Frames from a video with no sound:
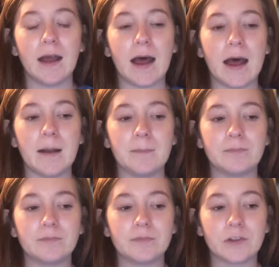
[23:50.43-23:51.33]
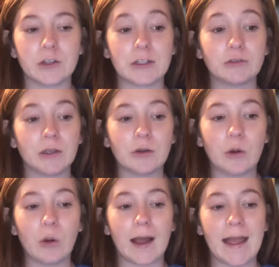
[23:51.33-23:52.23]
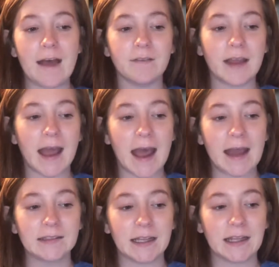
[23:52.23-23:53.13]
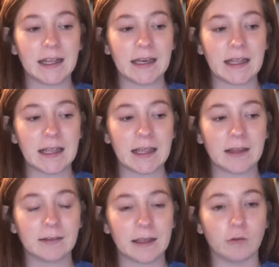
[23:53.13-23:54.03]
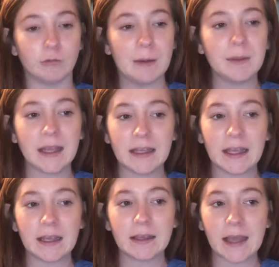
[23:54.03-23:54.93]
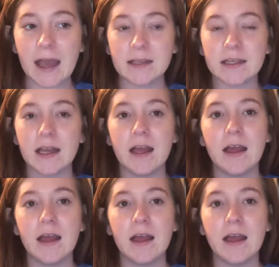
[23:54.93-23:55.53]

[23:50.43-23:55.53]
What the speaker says: So that's really cool. I haven't had like any like rib kicking yet.